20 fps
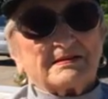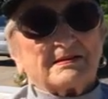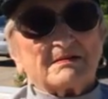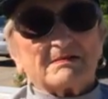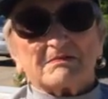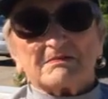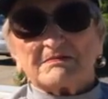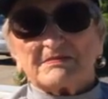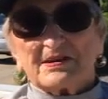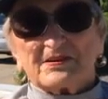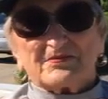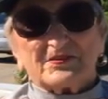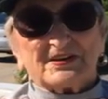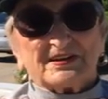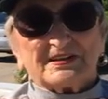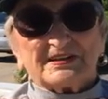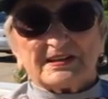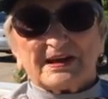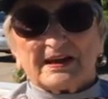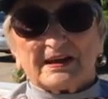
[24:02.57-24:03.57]
no, never
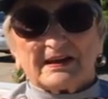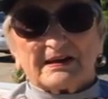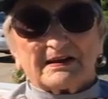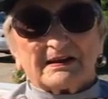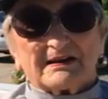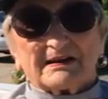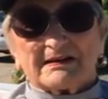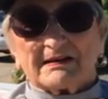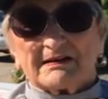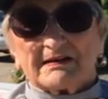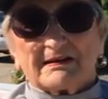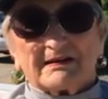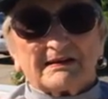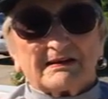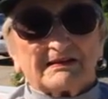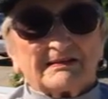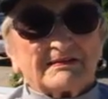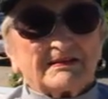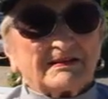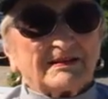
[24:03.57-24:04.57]
did that.
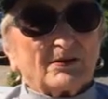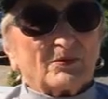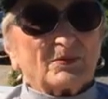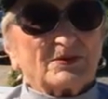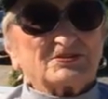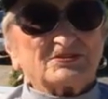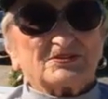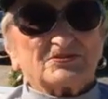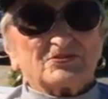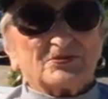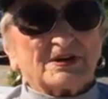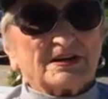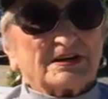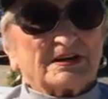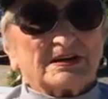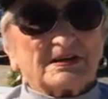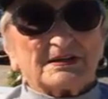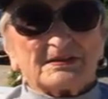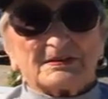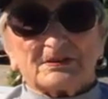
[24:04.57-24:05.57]
There wasn't
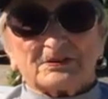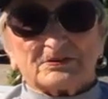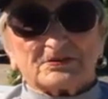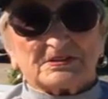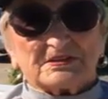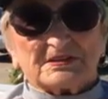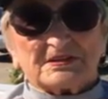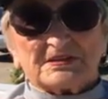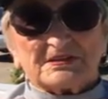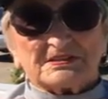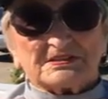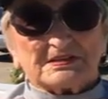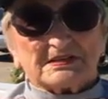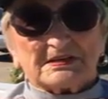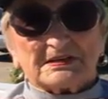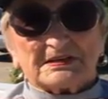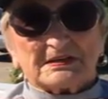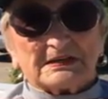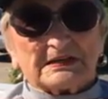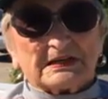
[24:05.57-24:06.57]
drinking in those days.
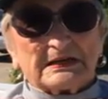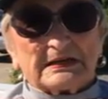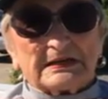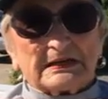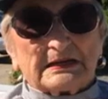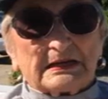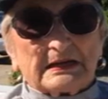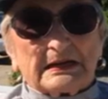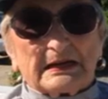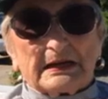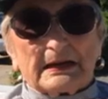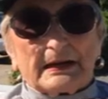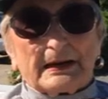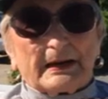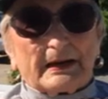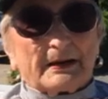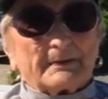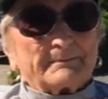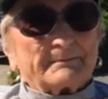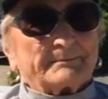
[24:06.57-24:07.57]

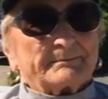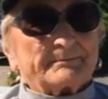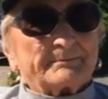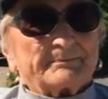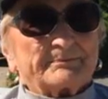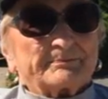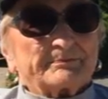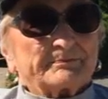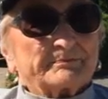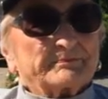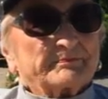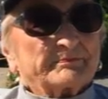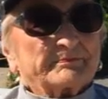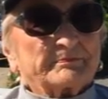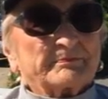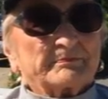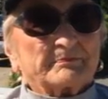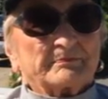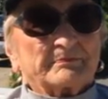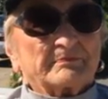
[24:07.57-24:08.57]
Um, Are
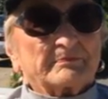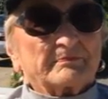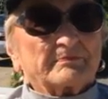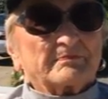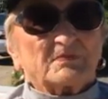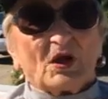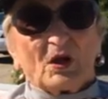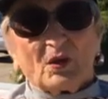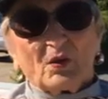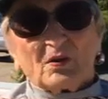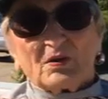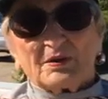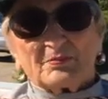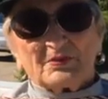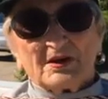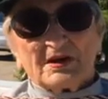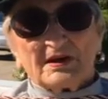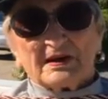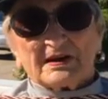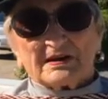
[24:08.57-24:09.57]
you kidding? No,
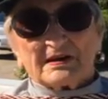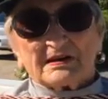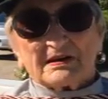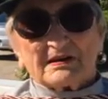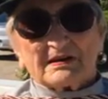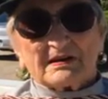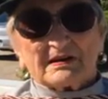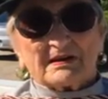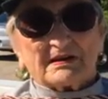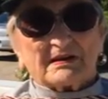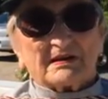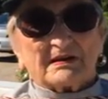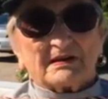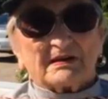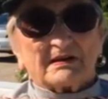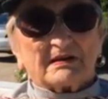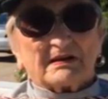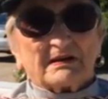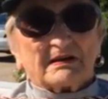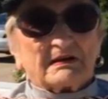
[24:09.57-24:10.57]
I'm not.
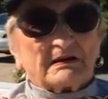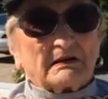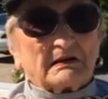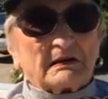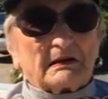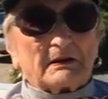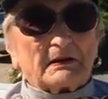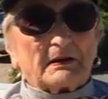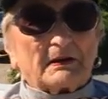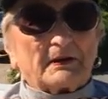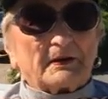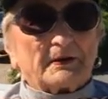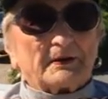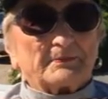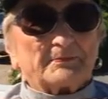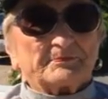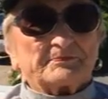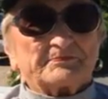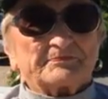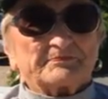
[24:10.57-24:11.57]

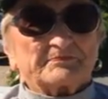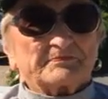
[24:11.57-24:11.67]
Um,